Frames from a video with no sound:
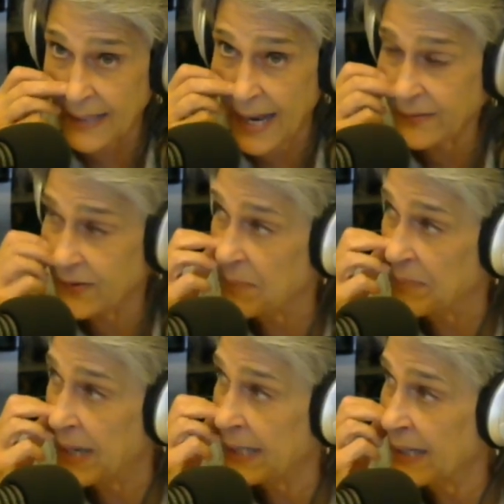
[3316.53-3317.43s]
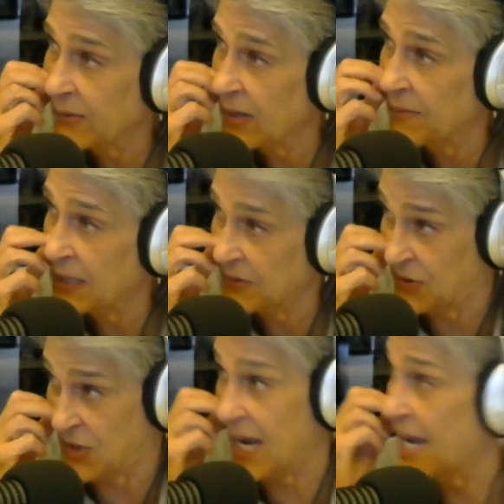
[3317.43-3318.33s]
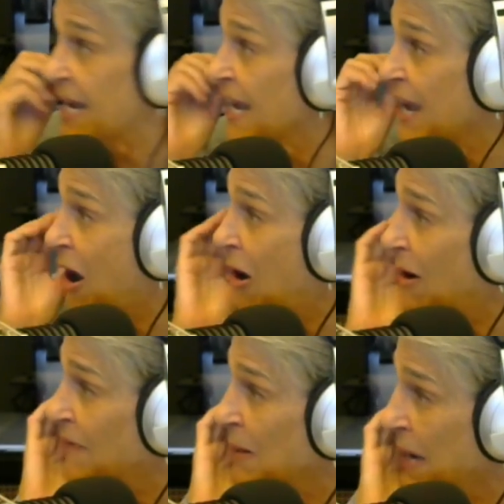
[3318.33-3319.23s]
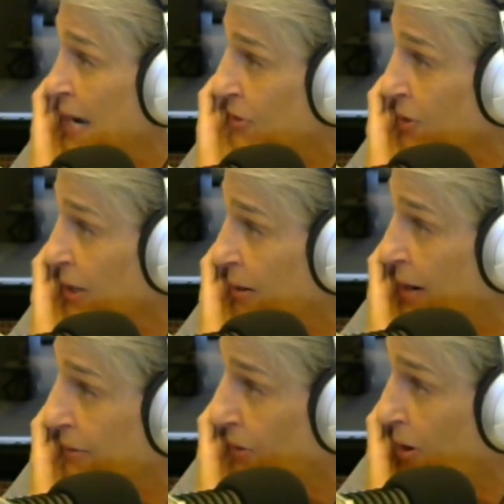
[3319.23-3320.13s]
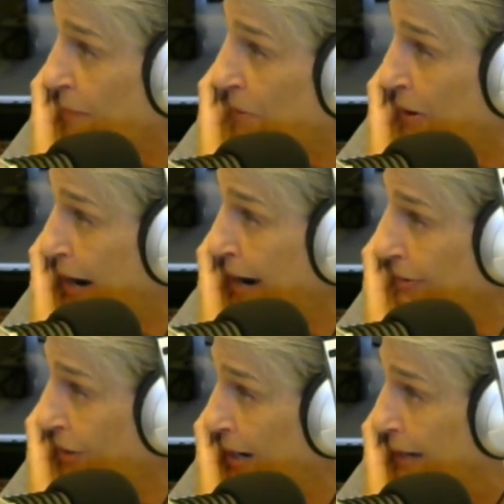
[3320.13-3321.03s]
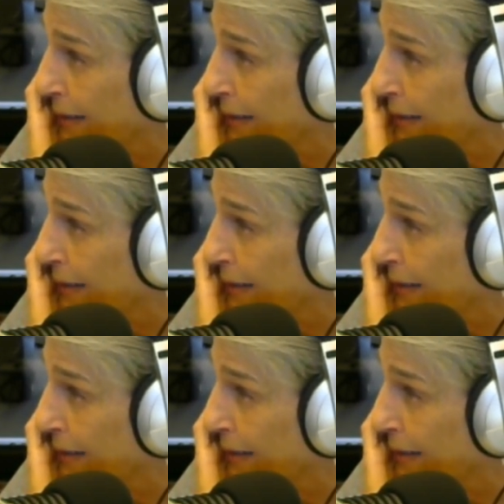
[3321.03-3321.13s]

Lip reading: That's the makings of a CEO of a major U.S. corporation.